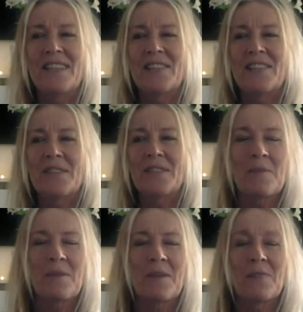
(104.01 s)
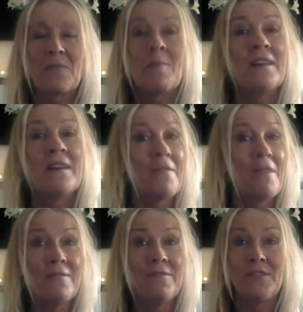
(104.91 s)
to celebrate the women
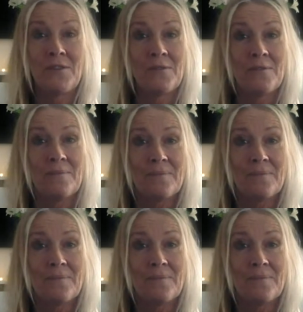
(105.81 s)
around you